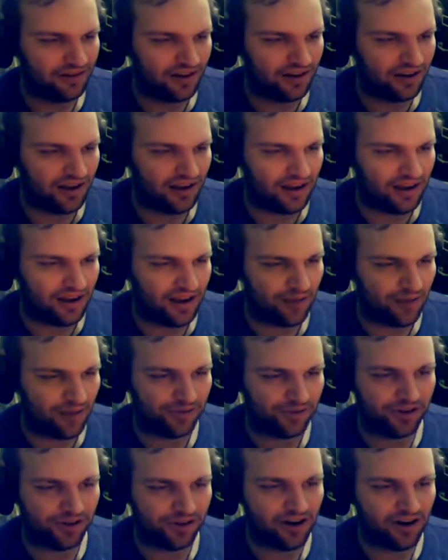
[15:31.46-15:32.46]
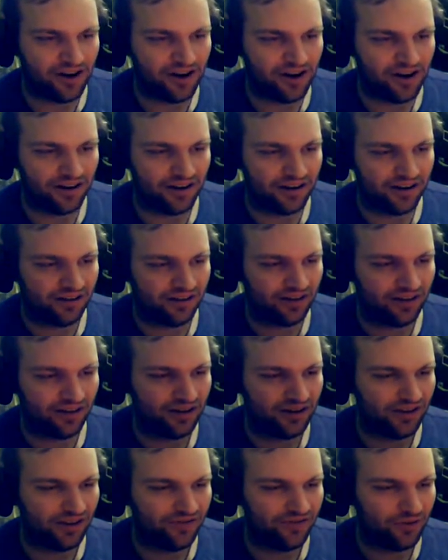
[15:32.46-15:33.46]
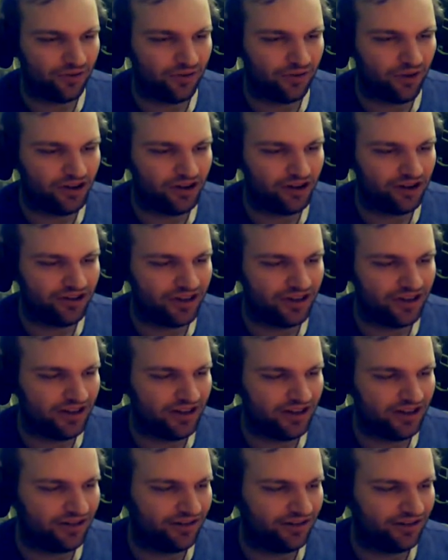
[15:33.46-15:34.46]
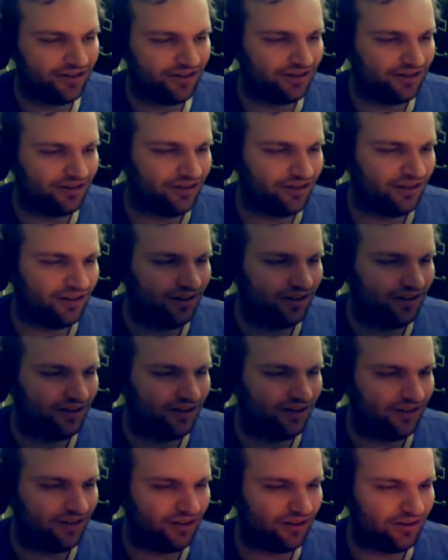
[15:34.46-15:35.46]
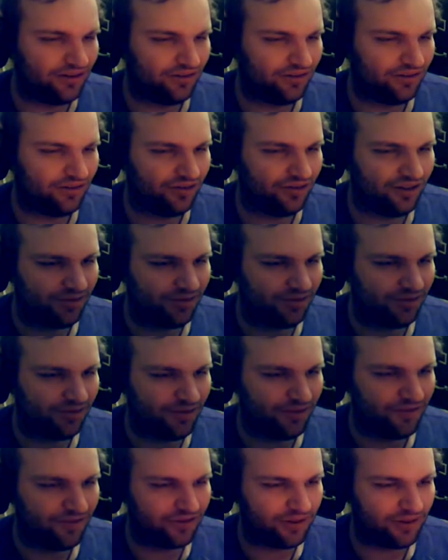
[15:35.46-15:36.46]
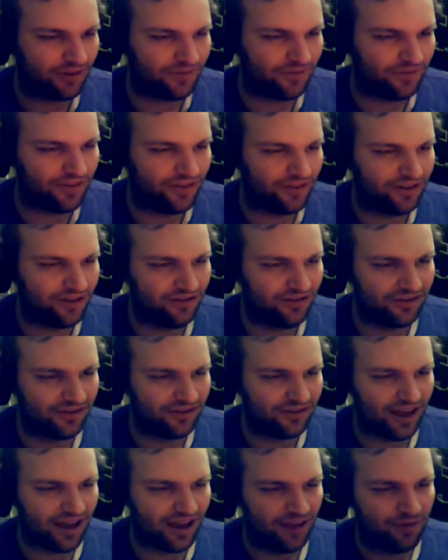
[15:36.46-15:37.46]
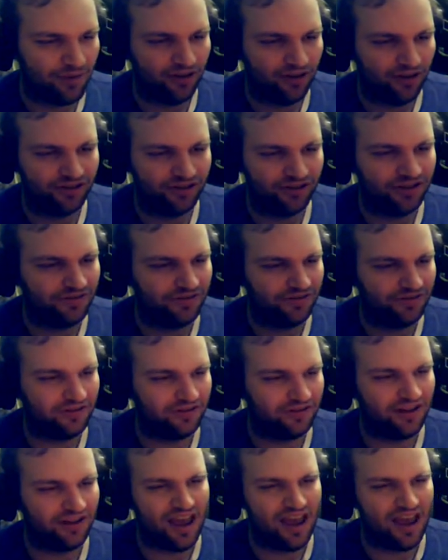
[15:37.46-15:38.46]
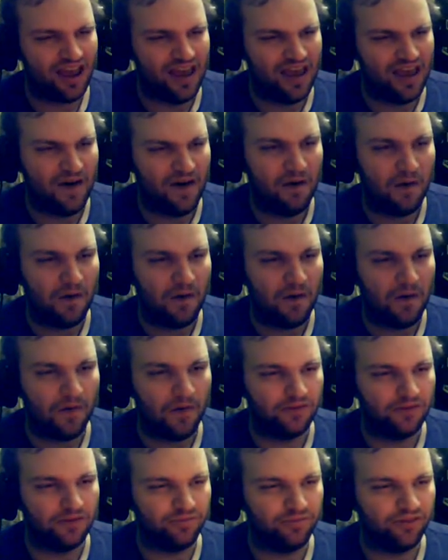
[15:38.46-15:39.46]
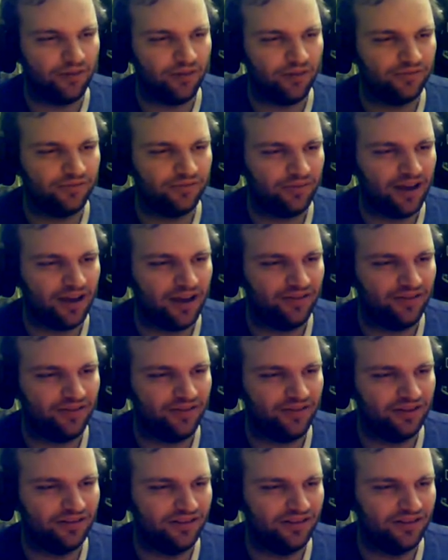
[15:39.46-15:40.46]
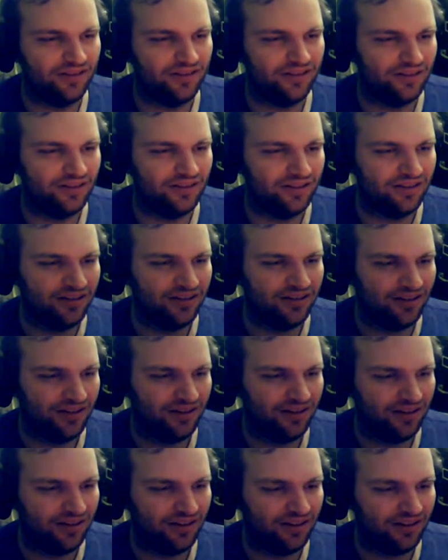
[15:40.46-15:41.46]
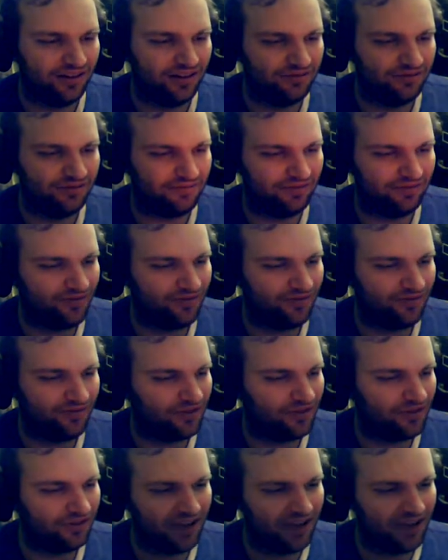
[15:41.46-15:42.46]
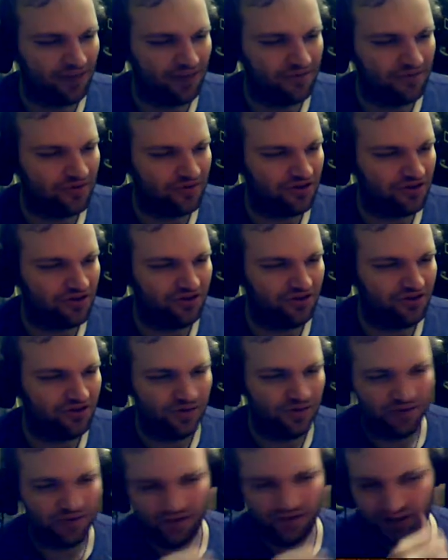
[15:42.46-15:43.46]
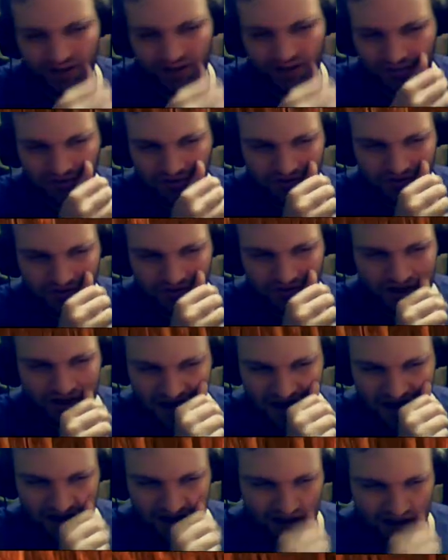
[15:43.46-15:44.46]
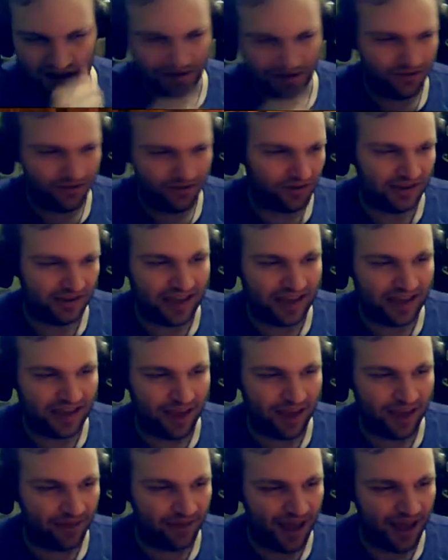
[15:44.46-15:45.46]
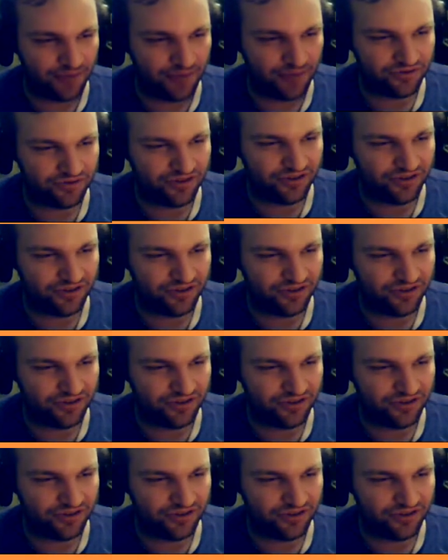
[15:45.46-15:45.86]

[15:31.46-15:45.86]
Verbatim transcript: I'm sorry if you're watching these and you're and you, these are my first couple videos, I apologize for all the problems I'm having. Uh, first time doing YouTube, first time doing doing game capture things,